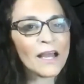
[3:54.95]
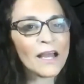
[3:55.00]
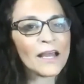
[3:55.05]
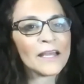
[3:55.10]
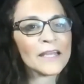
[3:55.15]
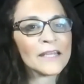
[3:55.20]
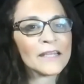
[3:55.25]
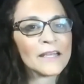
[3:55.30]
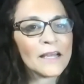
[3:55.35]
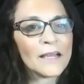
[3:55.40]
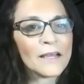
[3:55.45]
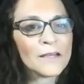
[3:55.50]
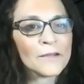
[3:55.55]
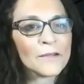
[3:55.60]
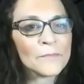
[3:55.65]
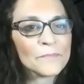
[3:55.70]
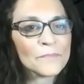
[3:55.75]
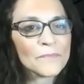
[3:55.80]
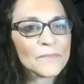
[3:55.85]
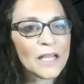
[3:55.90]

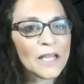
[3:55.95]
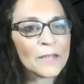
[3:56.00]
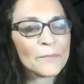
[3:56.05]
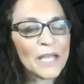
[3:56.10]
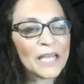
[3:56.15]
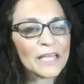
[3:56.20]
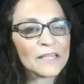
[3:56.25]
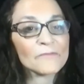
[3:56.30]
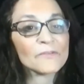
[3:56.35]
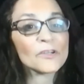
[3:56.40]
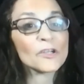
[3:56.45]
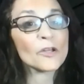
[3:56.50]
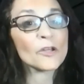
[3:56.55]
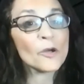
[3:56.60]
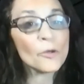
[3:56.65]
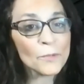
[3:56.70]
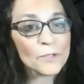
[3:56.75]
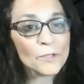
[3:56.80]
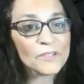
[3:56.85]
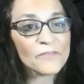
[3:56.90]
I'm head of
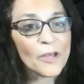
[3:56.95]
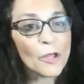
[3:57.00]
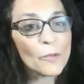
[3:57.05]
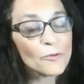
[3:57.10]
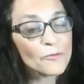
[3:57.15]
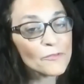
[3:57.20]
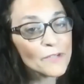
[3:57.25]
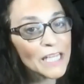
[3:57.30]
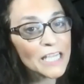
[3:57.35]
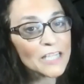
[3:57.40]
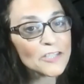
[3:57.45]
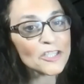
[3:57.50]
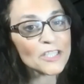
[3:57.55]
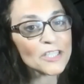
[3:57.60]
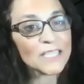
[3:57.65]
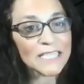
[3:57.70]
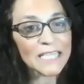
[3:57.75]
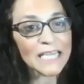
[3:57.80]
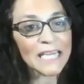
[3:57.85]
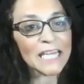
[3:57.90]
global developer relations